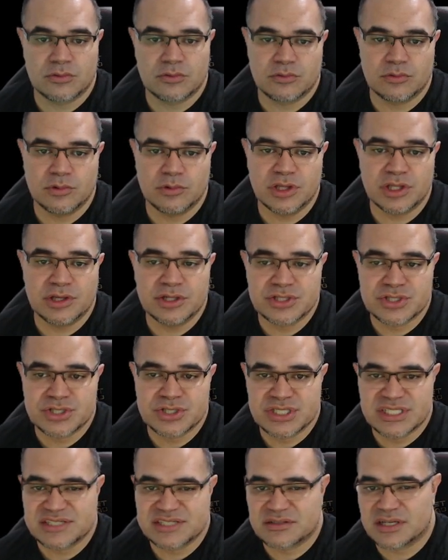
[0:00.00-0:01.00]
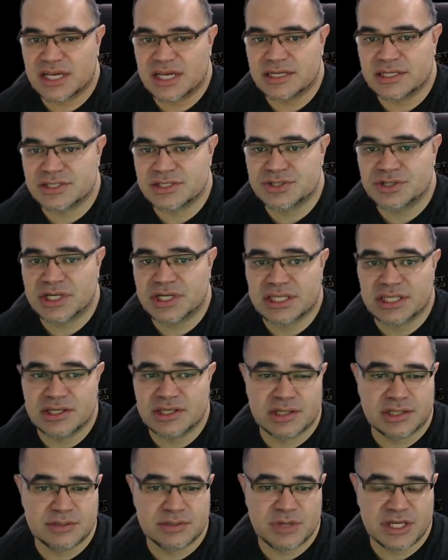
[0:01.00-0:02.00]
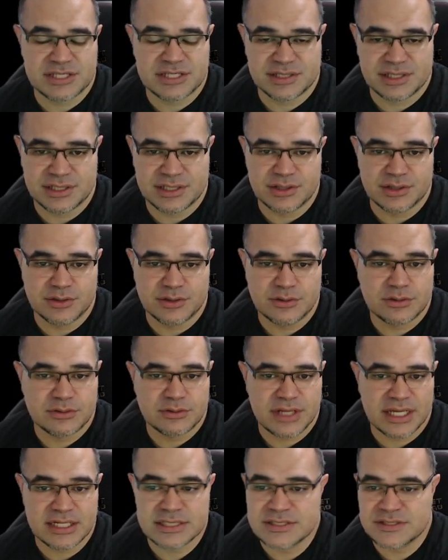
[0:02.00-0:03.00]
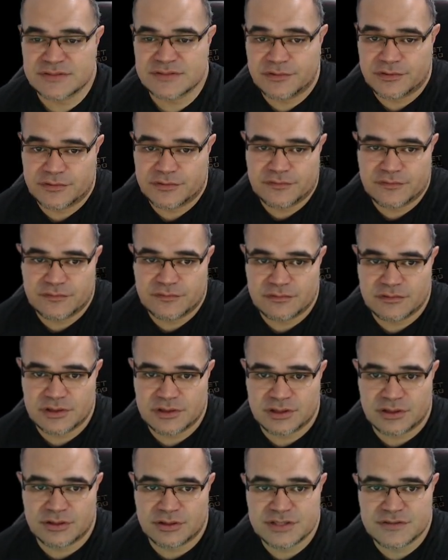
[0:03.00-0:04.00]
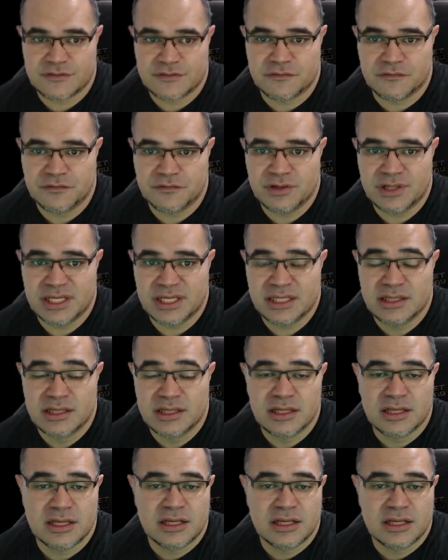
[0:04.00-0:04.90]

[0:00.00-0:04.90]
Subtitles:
Really good kind of trick that you can basically do, and it's for it's for free.